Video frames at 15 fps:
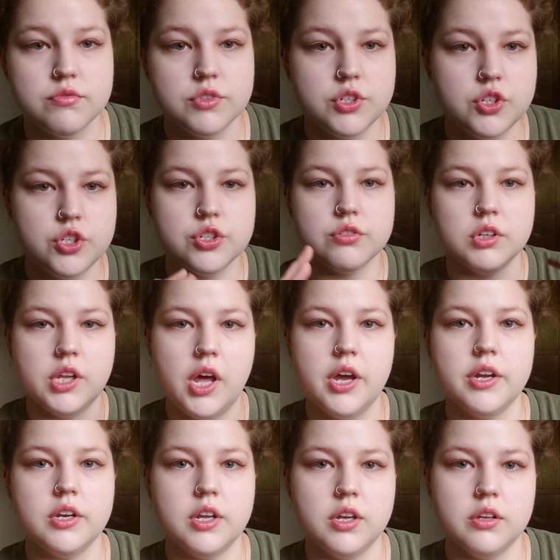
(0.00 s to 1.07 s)

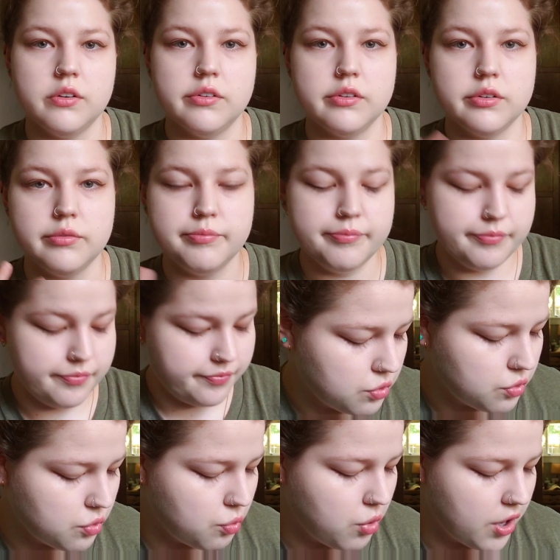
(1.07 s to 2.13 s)
Duraline and
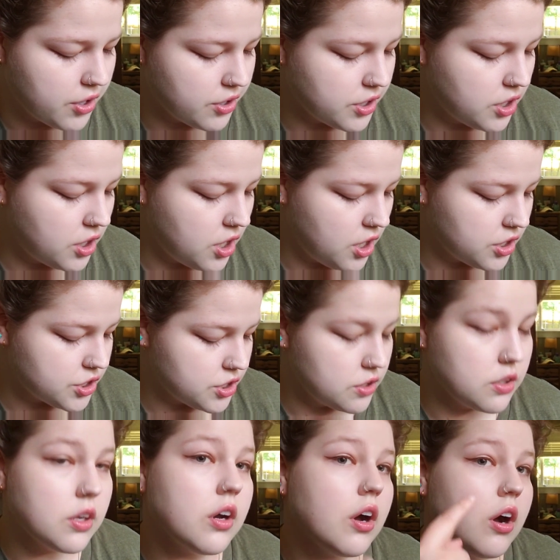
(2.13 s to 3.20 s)
water
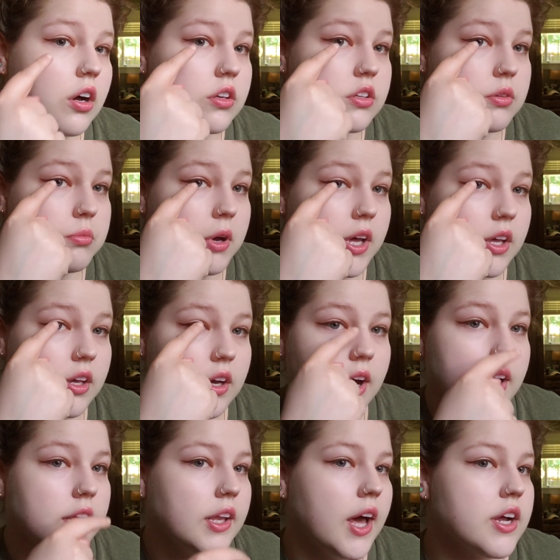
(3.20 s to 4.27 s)
concoction onto my
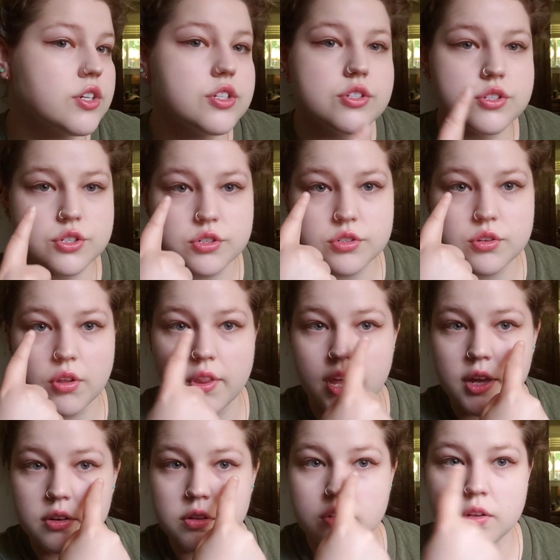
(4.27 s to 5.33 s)
eyelashes just so
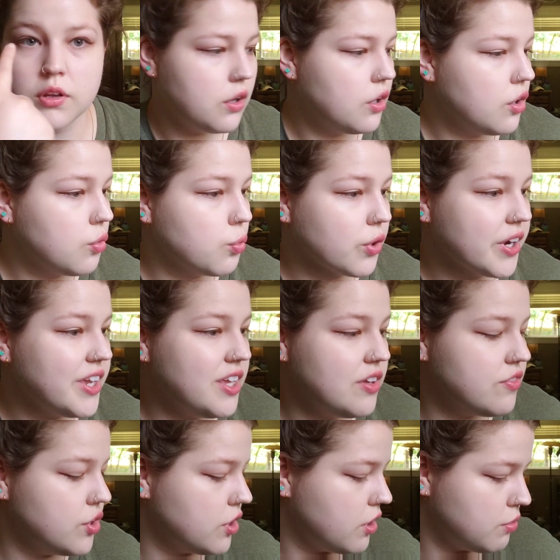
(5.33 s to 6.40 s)
that we're
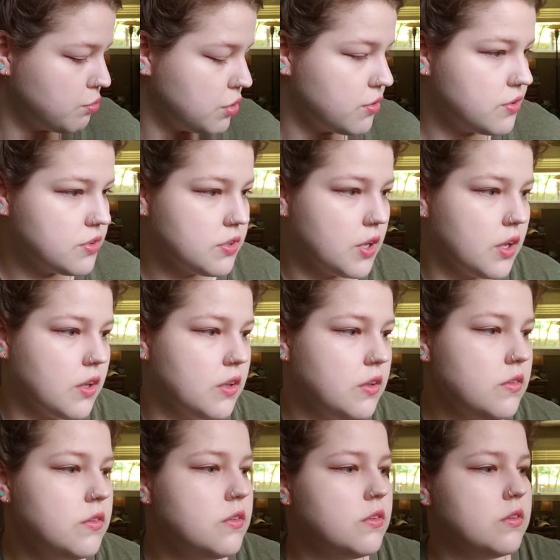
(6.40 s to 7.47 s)
even on both
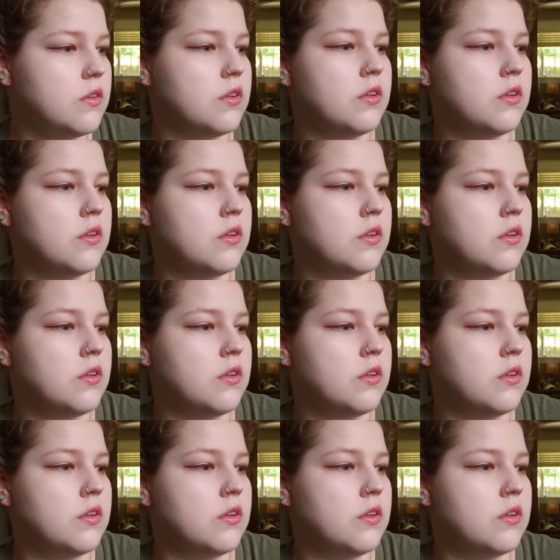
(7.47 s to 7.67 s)
sides.